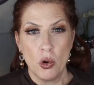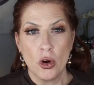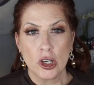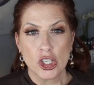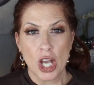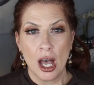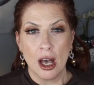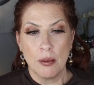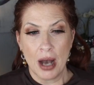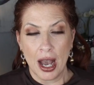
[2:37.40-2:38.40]
porch,
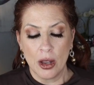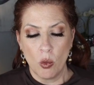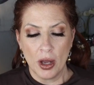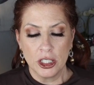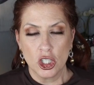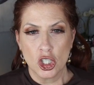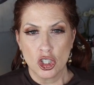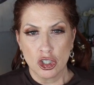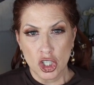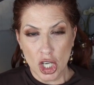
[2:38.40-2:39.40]
I wanted to
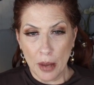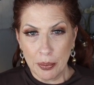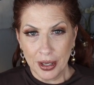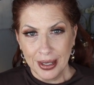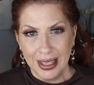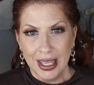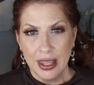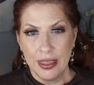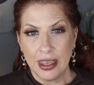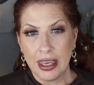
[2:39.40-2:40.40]
zhuzh up
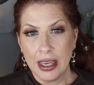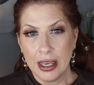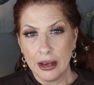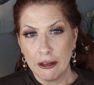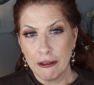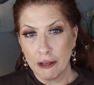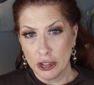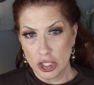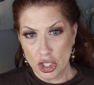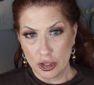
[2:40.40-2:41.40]
the
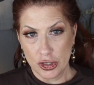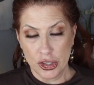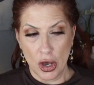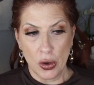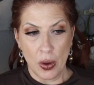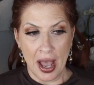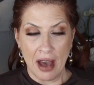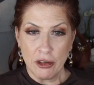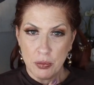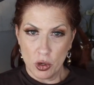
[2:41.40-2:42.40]
furniture. So I
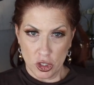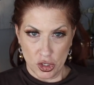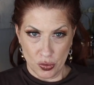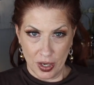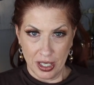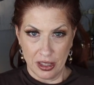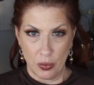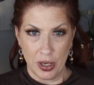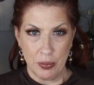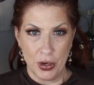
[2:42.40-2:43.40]
have a porch swing
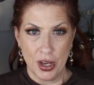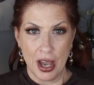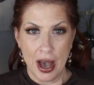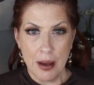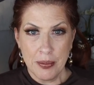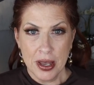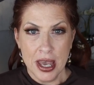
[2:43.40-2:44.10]
that we put up,